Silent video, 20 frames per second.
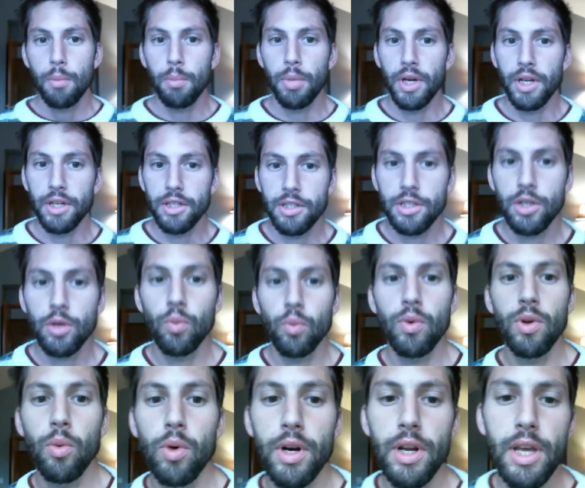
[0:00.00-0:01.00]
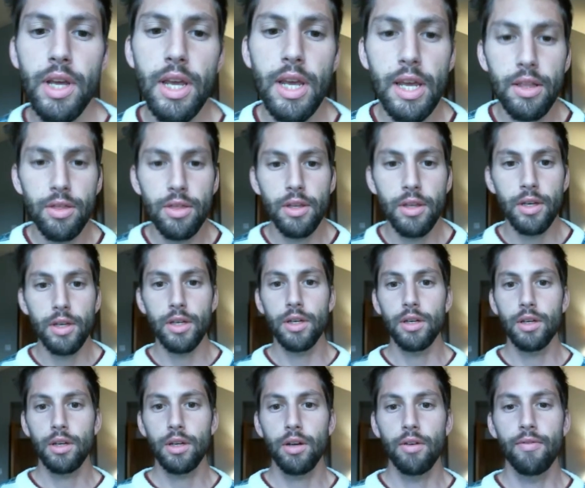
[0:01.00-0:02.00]
But we want to hit
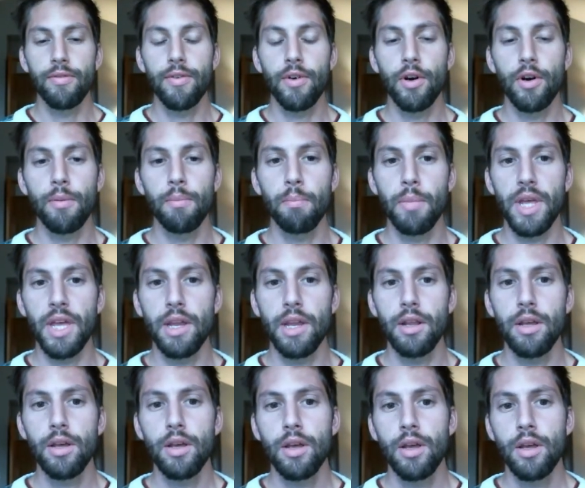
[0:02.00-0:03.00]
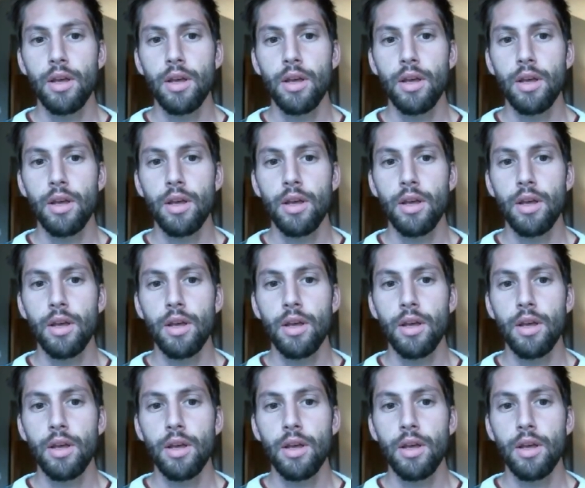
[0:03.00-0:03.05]
the confirm bid